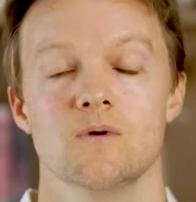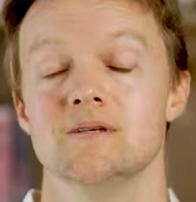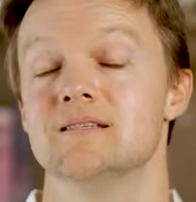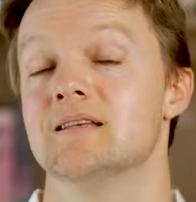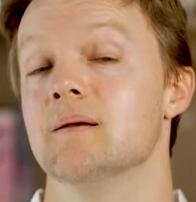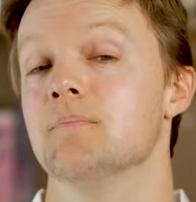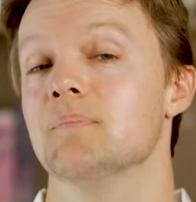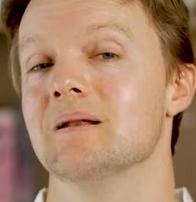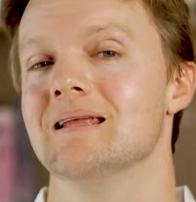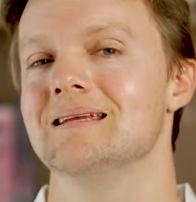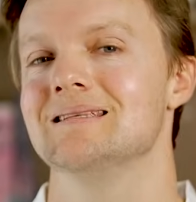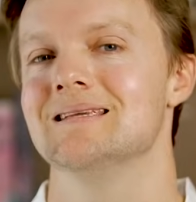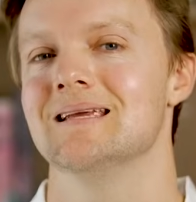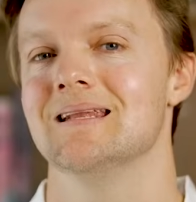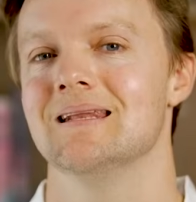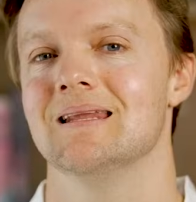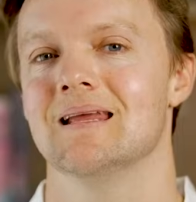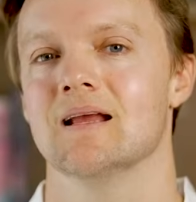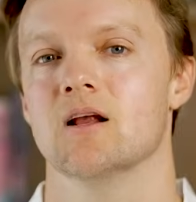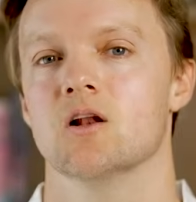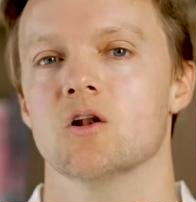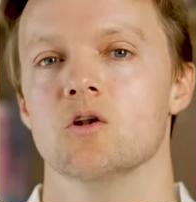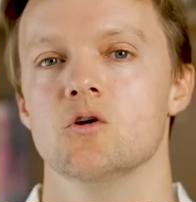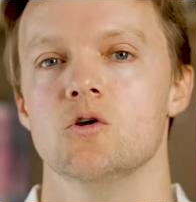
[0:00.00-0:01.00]
We simply didn't
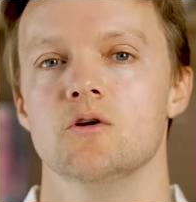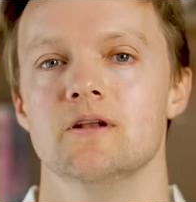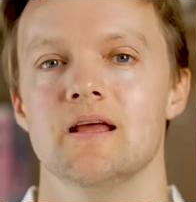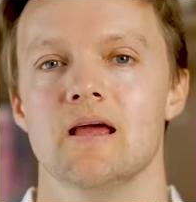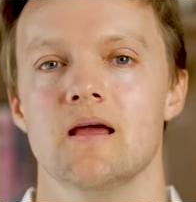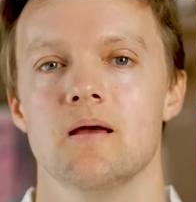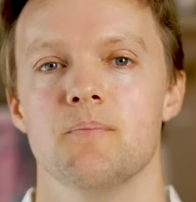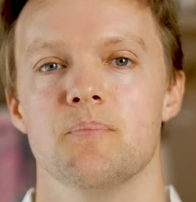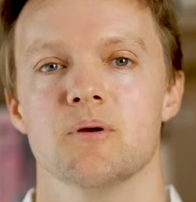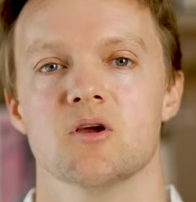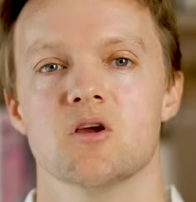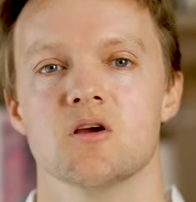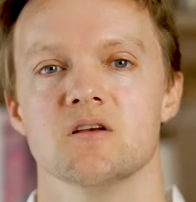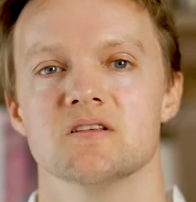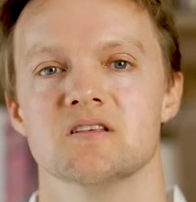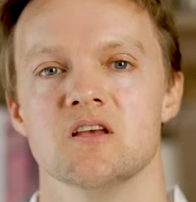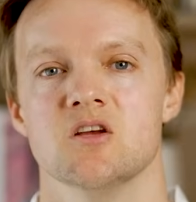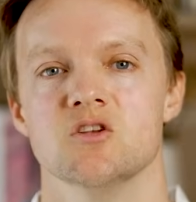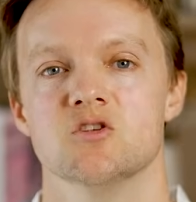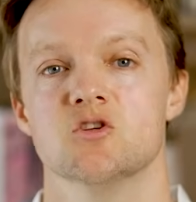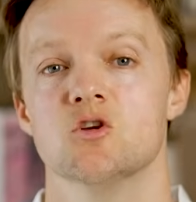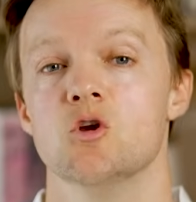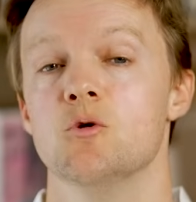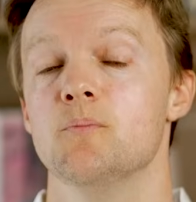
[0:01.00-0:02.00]
include it because
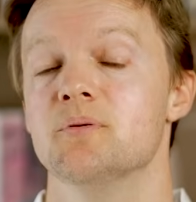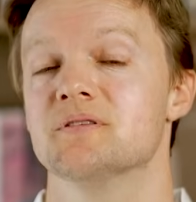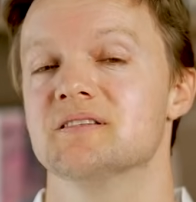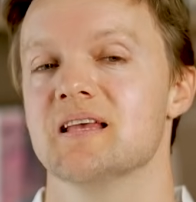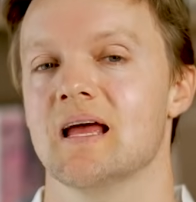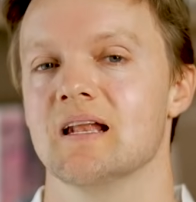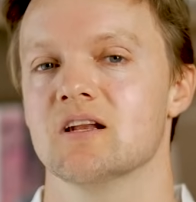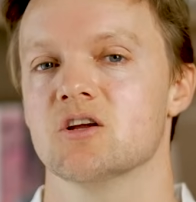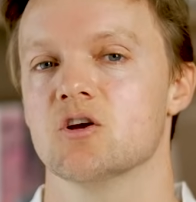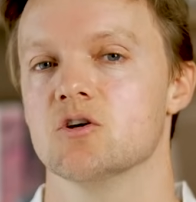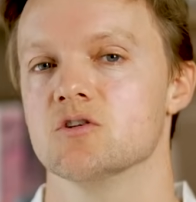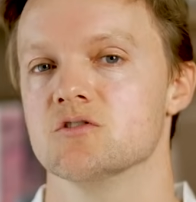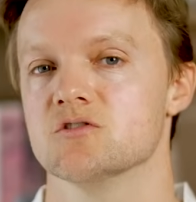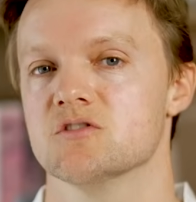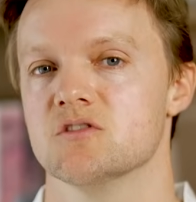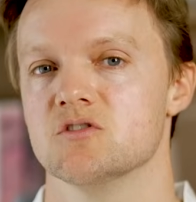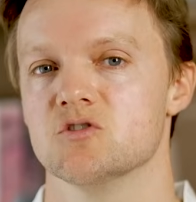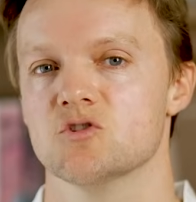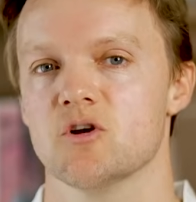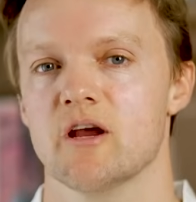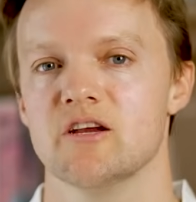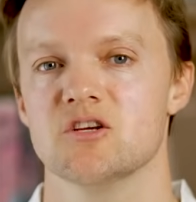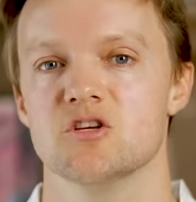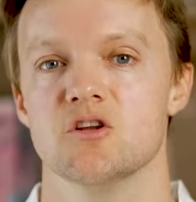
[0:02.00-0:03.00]
2%
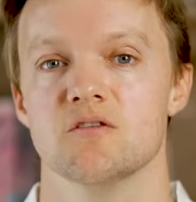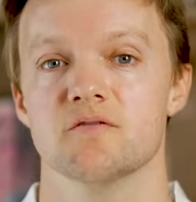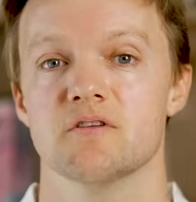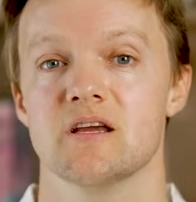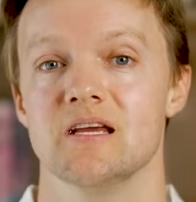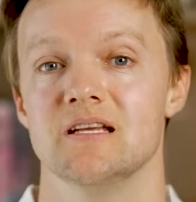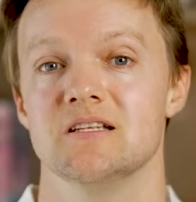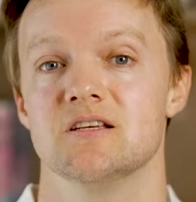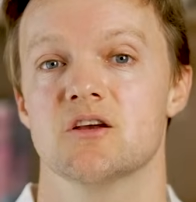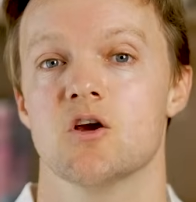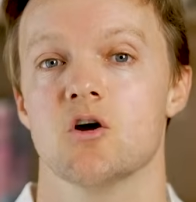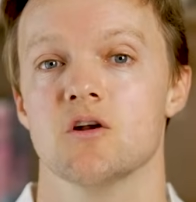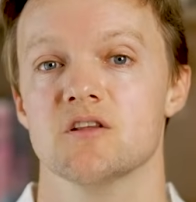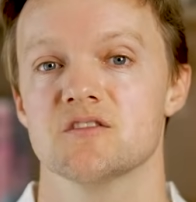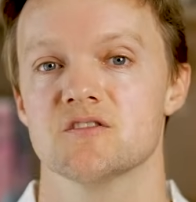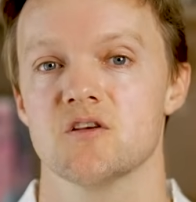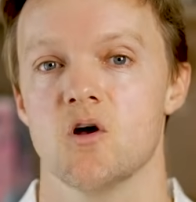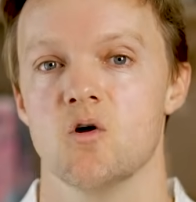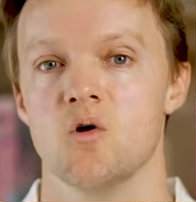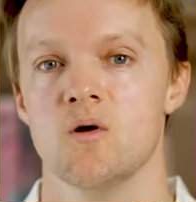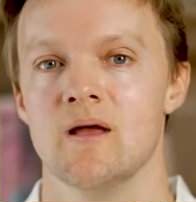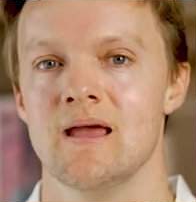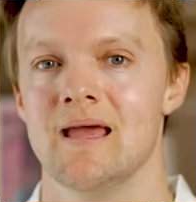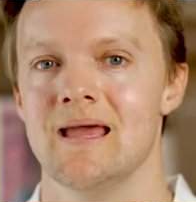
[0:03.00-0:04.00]
concentration of
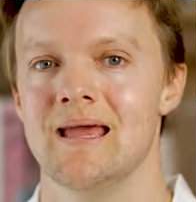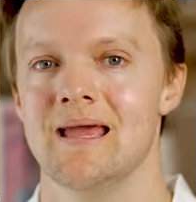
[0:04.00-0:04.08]
ketoconazole